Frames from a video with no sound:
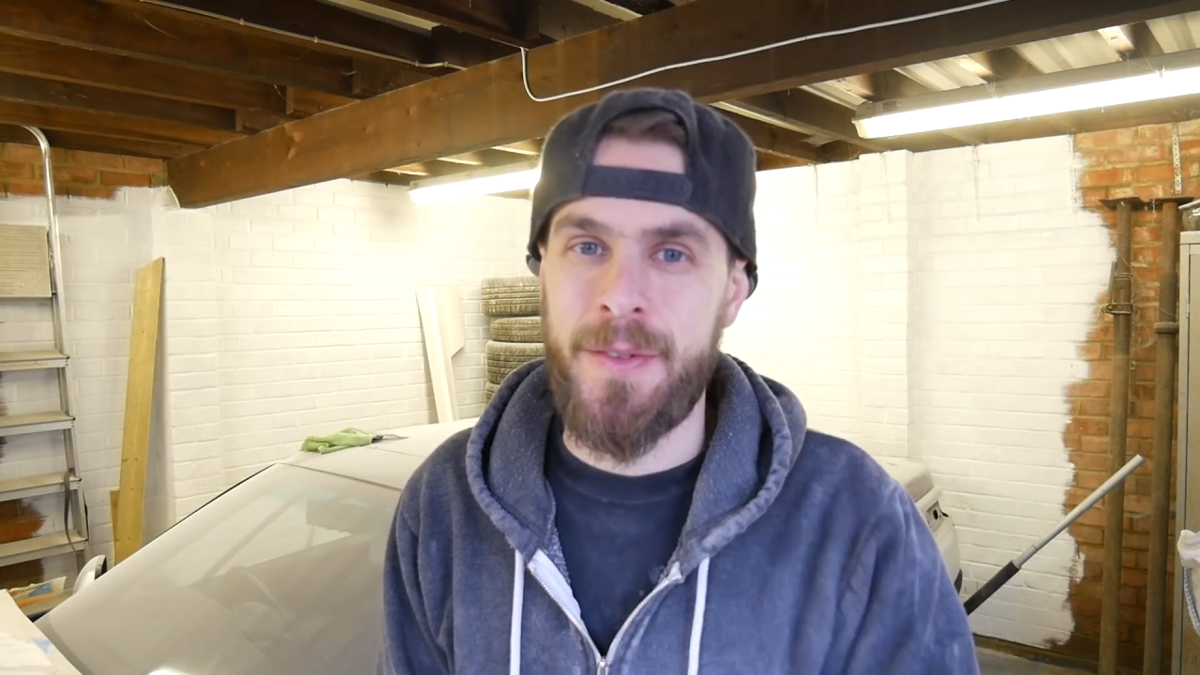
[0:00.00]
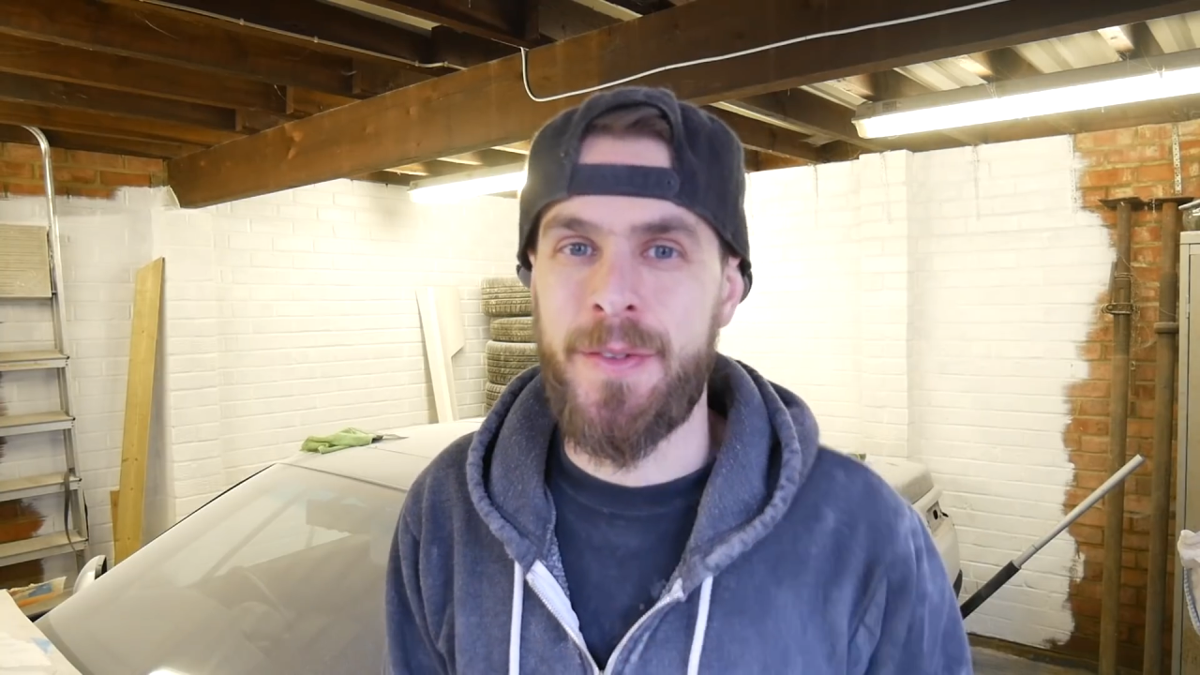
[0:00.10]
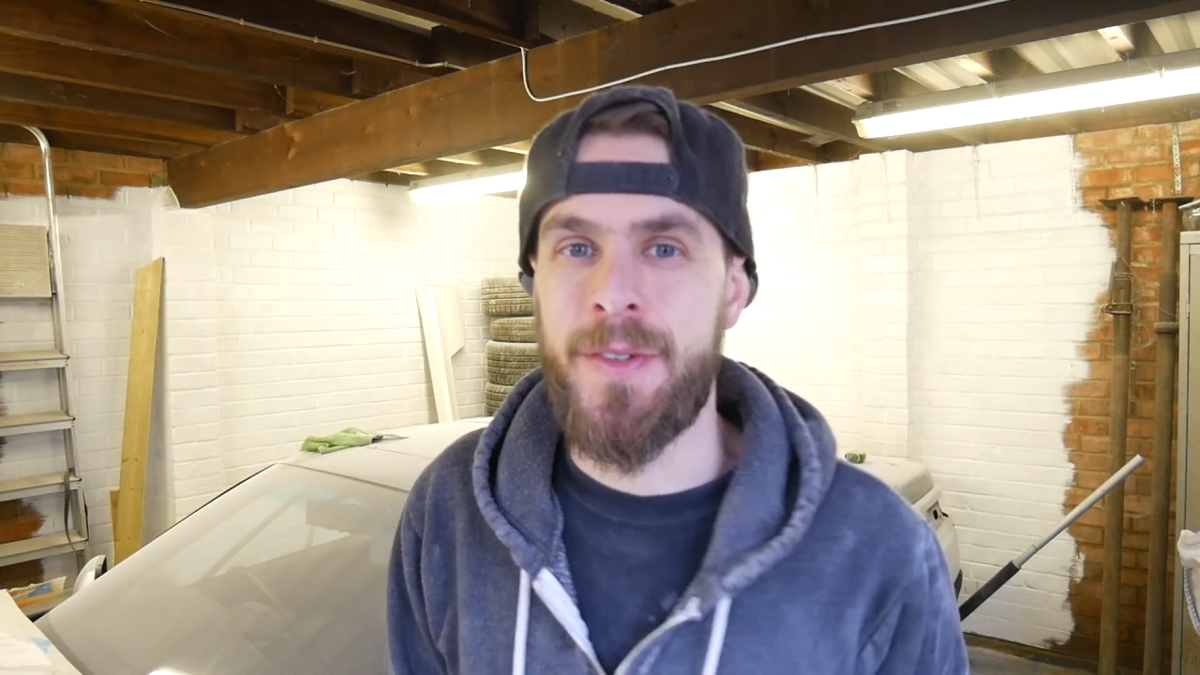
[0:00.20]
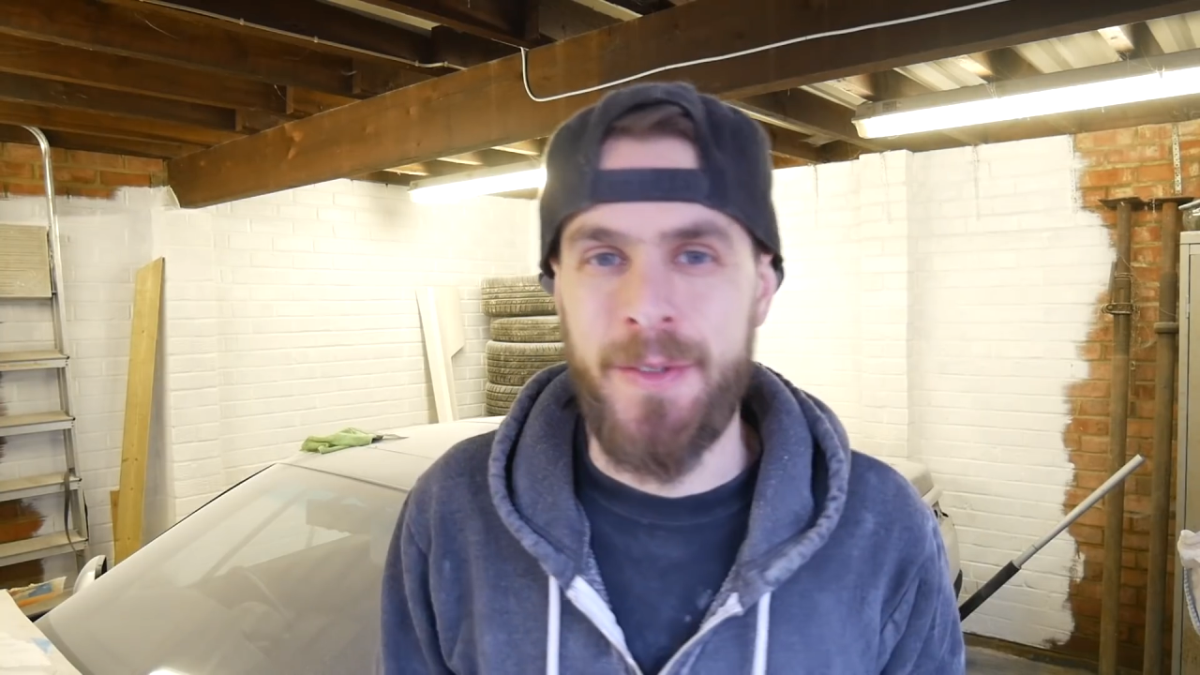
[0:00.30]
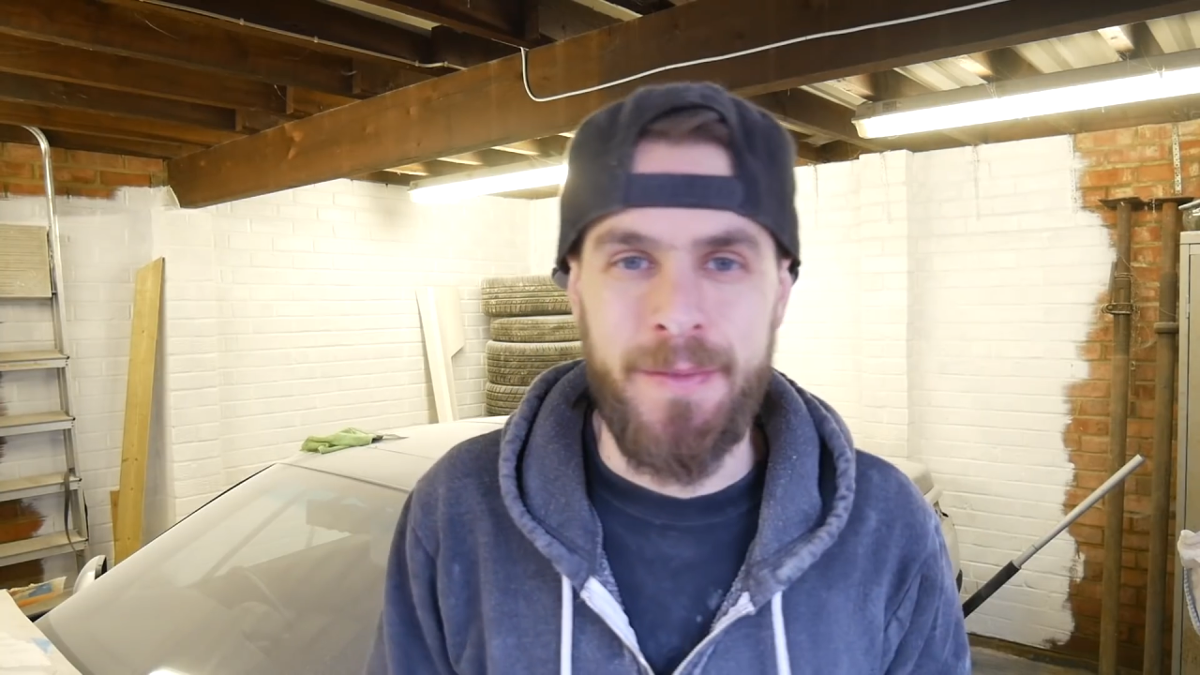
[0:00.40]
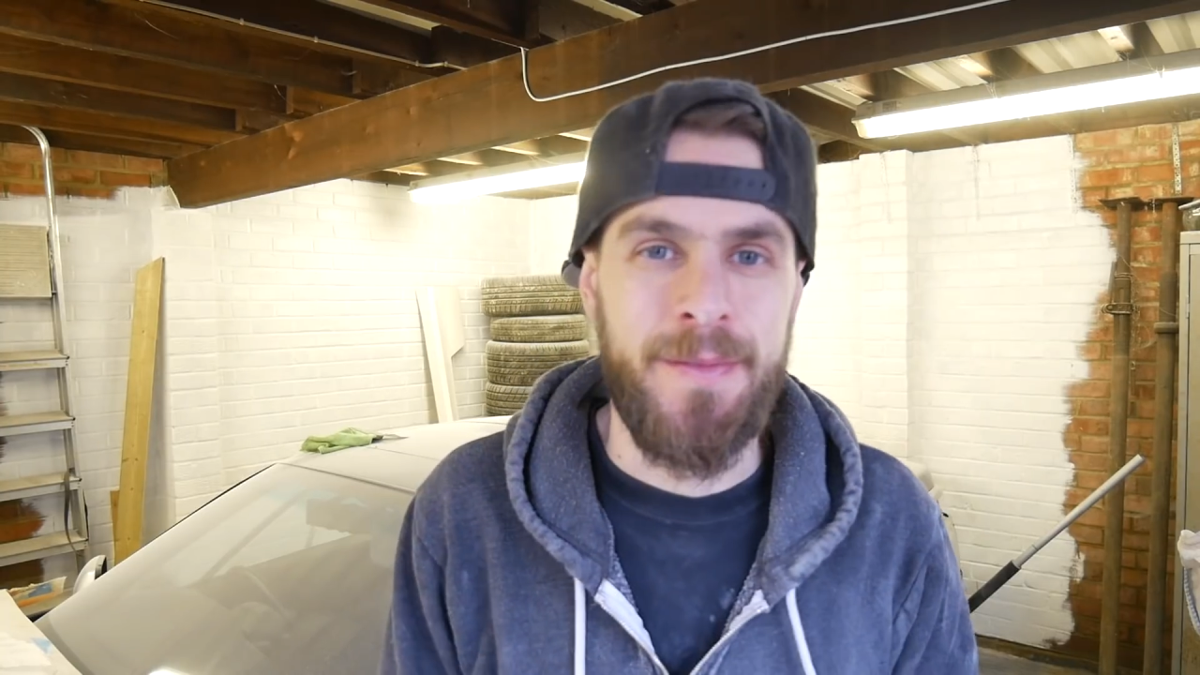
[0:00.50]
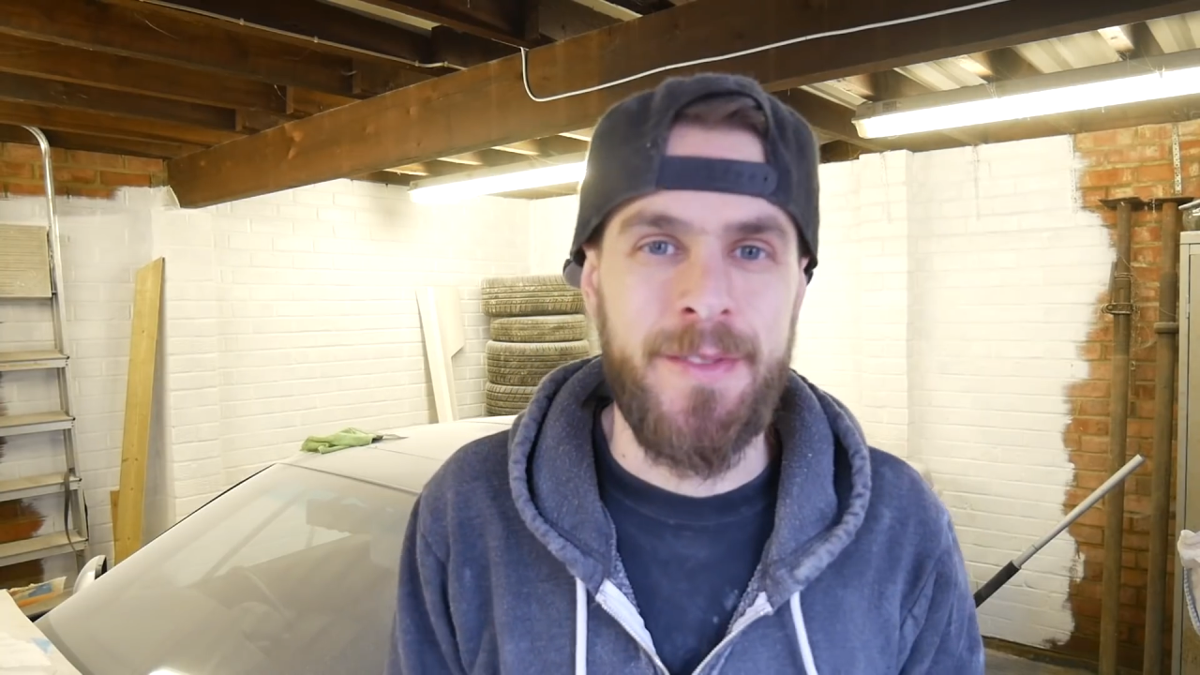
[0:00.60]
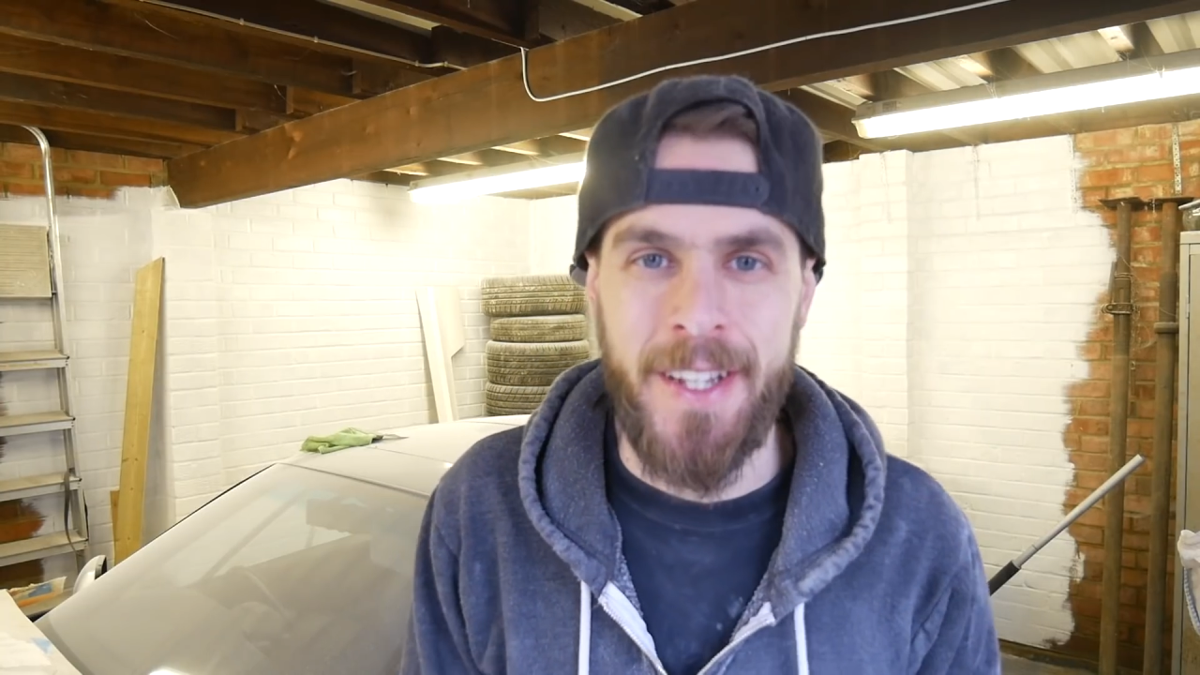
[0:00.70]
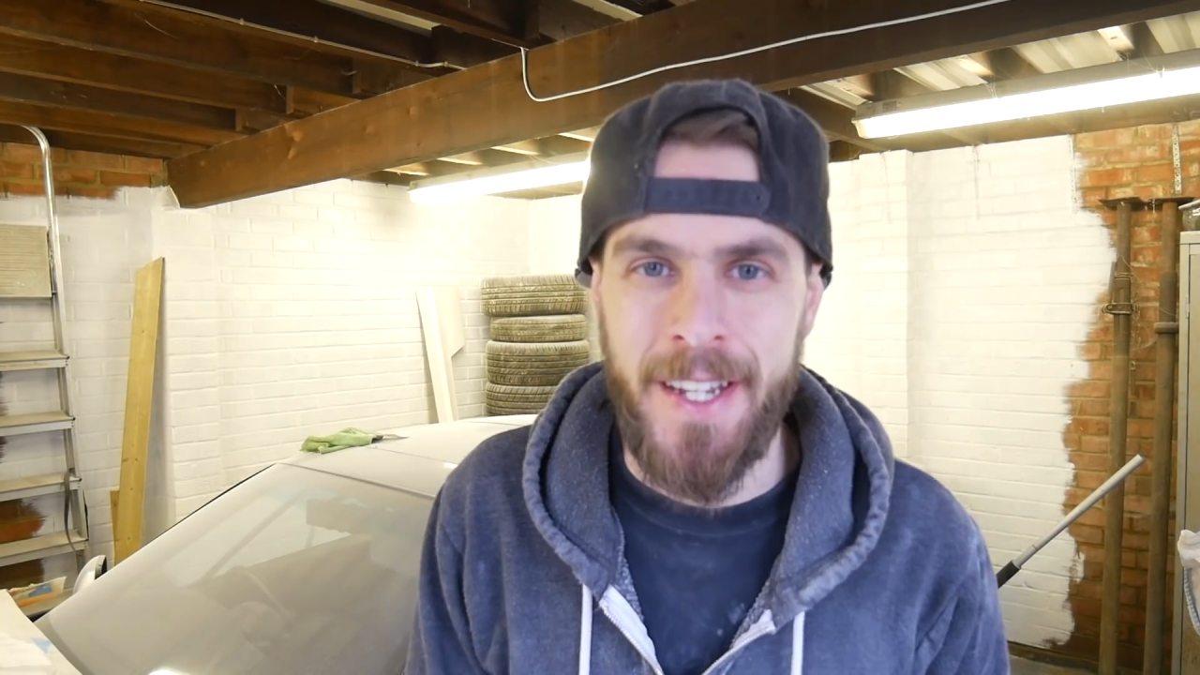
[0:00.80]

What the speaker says: real soon. Take